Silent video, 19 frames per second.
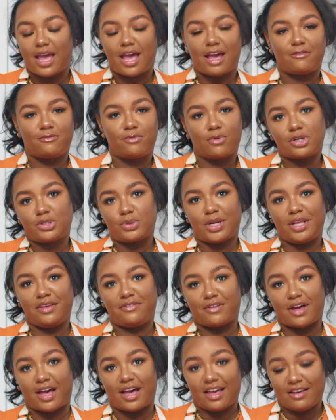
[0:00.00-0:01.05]
at
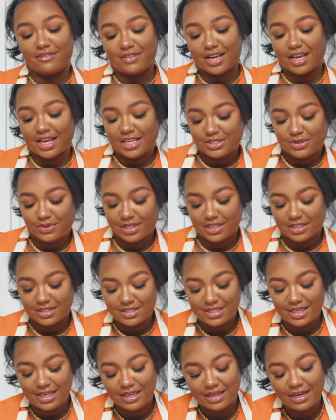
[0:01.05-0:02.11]
425, and as you can
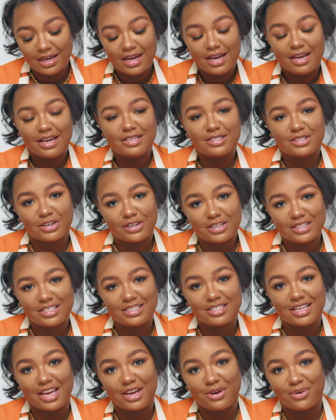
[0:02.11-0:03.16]
see, it started to
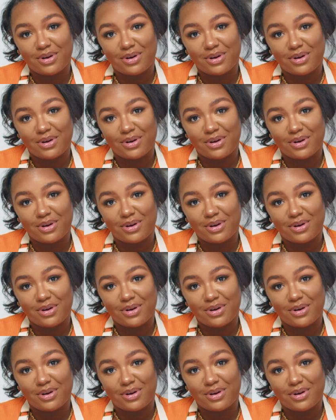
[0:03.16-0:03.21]
take